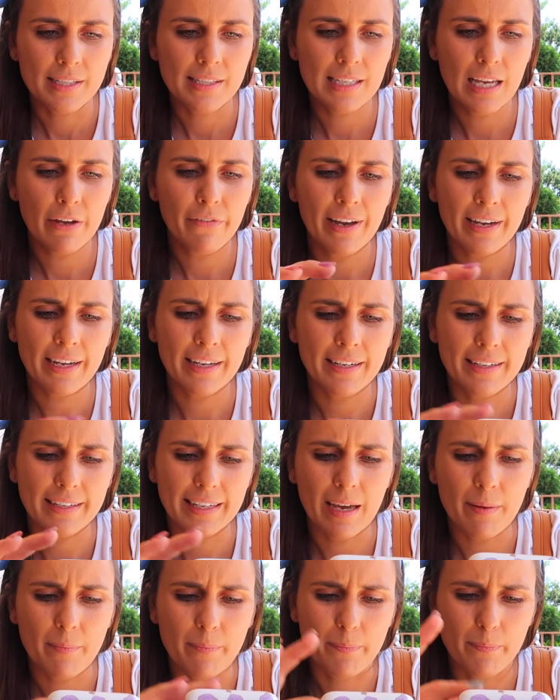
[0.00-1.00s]
Let's see if I can
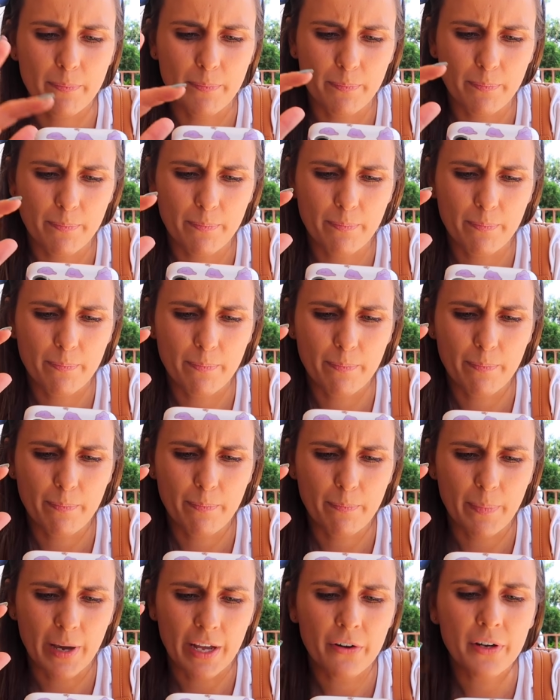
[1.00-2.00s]
get
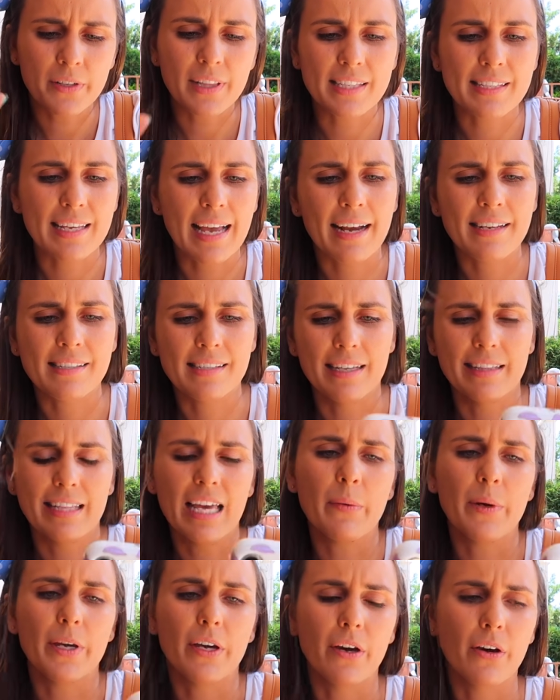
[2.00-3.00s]
better at this excellent.
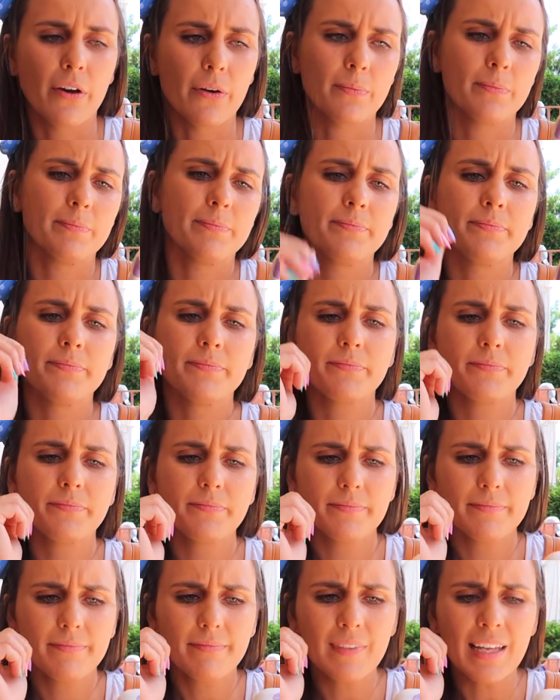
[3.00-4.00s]
There we go.
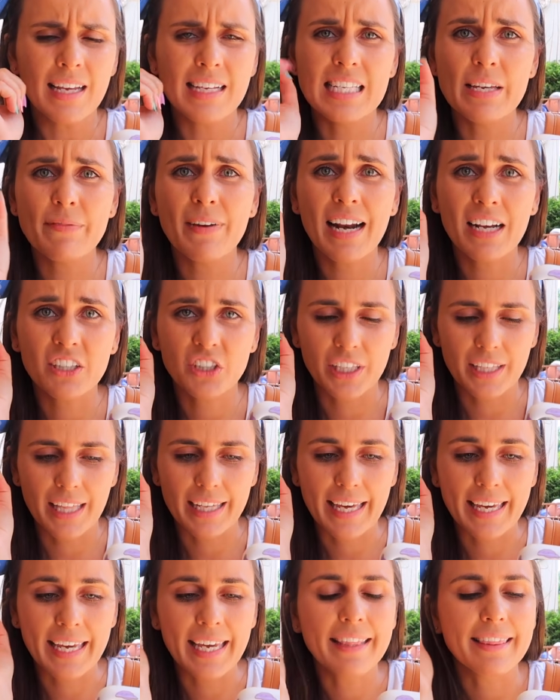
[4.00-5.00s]
See if I'd actually
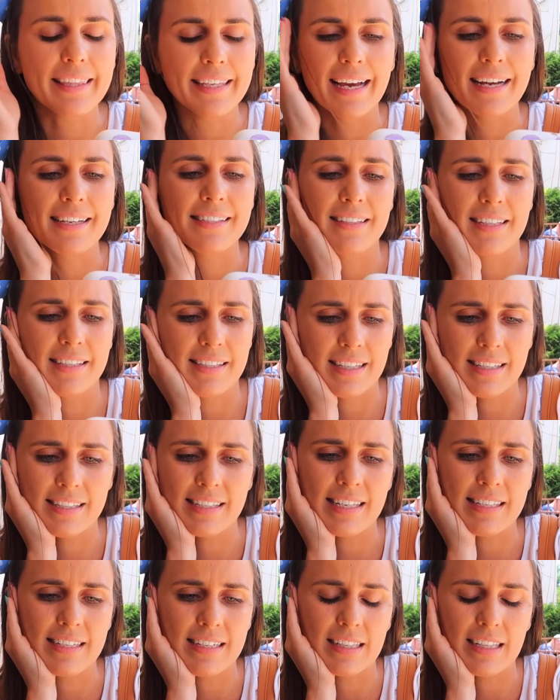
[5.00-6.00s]
like hit the excellent
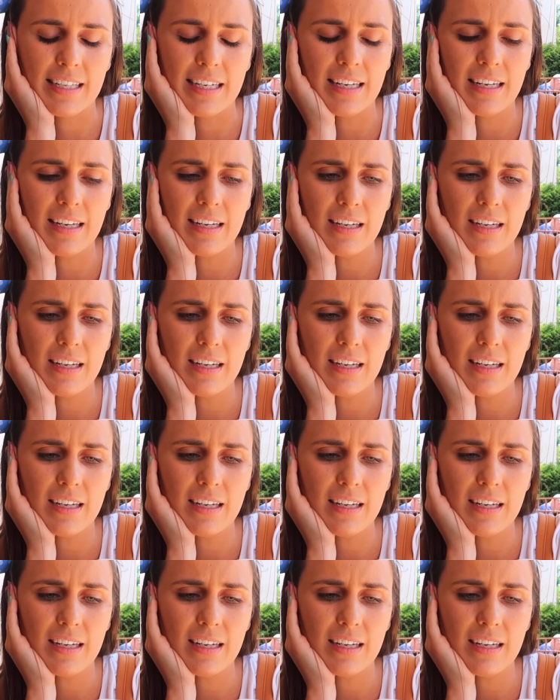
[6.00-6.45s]
consistently.